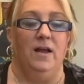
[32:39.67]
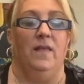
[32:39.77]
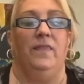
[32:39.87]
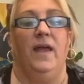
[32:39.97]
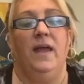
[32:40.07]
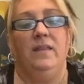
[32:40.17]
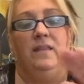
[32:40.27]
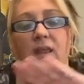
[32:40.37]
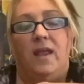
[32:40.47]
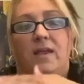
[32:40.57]
Then
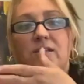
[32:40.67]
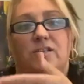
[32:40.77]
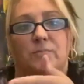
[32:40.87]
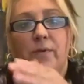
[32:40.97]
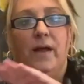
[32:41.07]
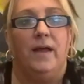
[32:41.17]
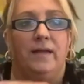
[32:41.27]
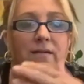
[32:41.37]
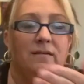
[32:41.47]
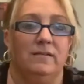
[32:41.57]
they
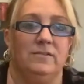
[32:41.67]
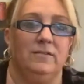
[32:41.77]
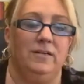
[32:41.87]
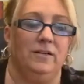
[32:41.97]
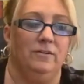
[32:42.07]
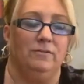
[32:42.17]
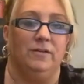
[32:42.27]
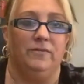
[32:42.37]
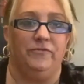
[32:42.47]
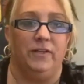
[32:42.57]
spread, you know,
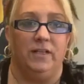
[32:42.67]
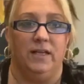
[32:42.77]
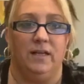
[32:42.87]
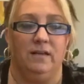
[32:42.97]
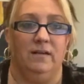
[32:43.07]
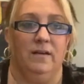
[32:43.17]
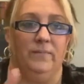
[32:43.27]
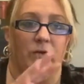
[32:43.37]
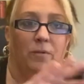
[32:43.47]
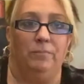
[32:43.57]
a filling
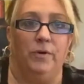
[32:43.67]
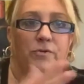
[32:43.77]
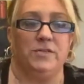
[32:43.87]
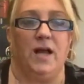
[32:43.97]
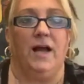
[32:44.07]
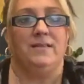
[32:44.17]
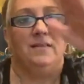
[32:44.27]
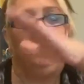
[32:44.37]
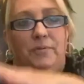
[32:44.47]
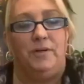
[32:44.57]
on both sides and
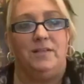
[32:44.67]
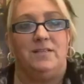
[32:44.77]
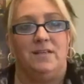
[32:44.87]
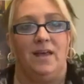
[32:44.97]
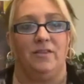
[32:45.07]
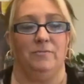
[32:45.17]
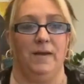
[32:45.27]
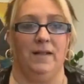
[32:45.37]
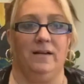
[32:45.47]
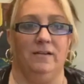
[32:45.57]
they put it together,
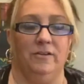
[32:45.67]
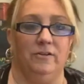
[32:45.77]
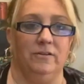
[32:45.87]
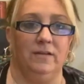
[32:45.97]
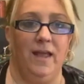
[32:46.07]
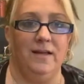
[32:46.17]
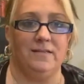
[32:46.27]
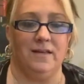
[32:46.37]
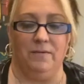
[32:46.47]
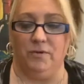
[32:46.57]
made like a little cake
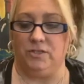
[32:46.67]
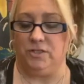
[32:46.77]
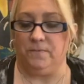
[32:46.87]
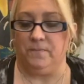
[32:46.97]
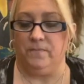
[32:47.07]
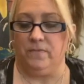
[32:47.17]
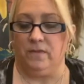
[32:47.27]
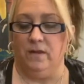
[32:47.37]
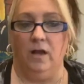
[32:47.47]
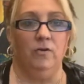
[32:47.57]
sandwich.
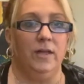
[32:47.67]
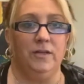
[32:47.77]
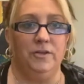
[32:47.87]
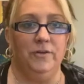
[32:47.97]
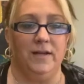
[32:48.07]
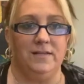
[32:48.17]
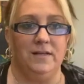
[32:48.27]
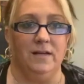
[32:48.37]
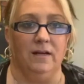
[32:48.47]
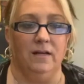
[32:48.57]
Okay, cute
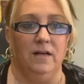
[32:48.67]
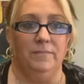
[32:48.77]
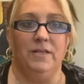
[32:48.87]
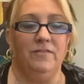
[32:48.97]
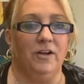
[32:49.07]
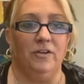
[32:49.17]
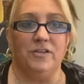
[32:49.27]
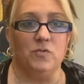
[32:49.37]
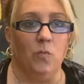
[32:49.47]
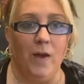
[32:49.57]
idea. And then you got all
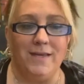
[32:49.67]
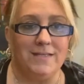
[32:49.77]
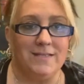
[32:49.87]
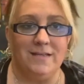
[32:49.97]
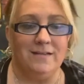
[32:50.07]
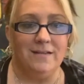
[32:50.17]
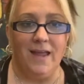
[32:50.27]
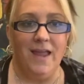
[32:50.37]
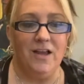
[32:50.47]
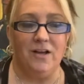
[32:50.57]
this wasted
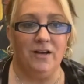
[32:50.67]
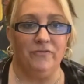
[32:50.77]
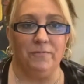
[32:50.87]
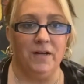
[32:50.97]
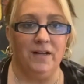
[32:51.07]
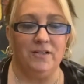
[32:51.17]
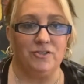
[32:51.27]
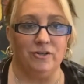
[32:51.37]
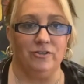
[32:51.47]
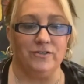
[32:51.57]
cake from cutting
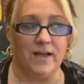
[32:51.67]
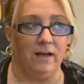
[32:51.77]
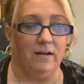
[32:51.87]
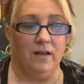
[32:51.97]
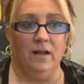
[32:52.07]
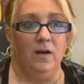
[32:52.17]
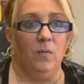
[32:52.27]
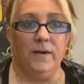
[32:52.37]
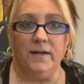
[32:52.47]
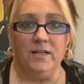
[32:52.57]
circles out.
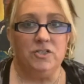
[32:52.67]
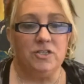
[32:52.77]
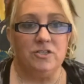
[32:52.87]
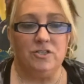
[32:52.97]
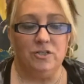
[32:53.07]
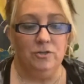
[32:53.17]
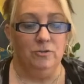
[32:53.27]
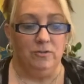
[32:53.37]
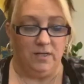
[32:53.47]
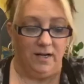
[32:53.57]
Why not just
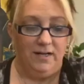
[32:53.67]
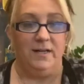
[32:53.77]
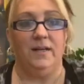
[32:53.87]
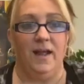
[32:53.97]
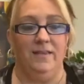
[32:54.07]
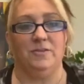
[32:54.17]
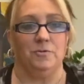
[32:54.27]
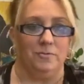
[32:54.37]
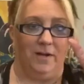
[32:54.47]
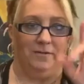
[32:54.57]
do, cut it in half? This
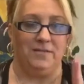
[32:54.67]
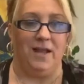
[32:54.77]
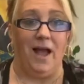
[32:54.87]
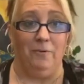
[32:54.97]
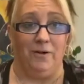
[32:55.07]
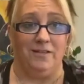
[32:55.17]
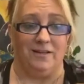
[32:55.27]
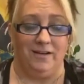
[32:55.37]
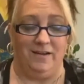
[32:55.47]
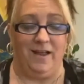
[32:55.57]
was what I was saying. I wanted to
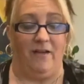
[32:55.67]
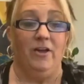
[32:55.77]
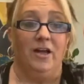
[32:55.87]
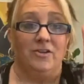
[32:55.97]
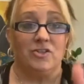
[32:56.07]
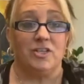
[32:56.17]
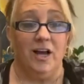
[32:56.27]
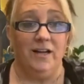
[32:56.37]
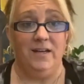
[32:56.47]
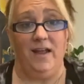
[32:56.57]
cut it in half. Just
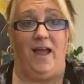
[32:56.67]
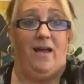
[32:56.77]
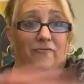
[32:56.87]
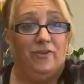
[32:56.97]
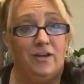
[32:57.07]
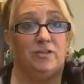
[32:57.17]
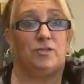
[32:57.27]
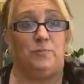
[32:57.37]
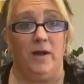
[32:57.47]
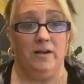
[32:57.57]
cut it in half,
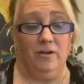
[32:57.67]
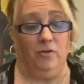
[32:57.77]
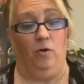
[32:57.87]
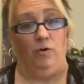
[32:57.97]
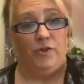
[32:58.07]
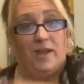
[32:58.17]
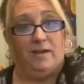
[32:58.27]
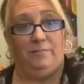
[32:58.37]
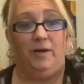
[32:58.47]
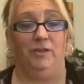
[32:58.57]
spread it on the whole
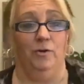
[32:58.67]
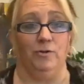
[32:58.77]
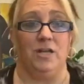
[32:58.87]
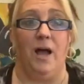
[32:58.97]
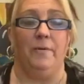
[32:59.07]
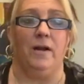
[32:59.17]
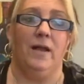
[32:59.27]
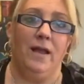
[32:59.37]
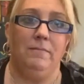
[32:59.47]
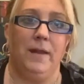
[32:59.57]
thing, put the whole top on
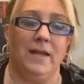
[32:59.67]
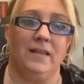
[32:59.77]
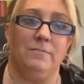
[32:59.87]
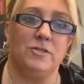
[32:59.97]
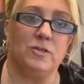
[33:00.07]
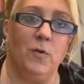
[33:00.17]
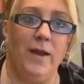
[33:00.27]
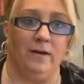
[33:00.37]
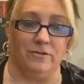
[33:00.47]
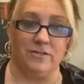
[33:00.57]
and make them
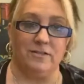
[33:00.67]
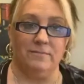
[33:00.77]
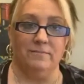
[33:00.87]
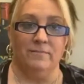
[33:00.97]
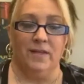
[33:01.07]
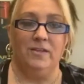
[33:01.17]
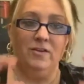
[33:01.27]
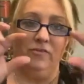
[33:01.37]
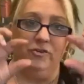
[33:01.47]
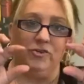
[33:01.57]
squares. Then you
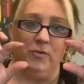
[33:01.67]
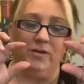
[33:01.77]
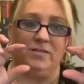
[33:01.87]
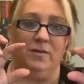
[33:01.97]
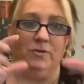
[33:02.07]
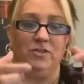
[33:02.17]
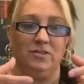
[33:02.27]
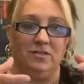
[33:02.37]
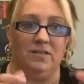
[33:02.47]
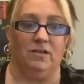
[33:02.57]
have little square sandwiches
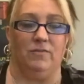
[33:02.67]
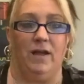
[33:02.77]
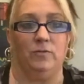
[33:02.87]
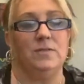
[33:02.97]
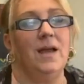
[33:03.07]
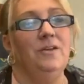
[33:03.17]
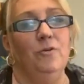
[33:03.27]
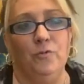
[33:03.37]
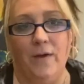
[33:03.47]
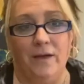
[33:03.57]
instead of round ones. I know
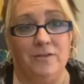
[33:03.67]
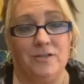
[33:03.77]
the round is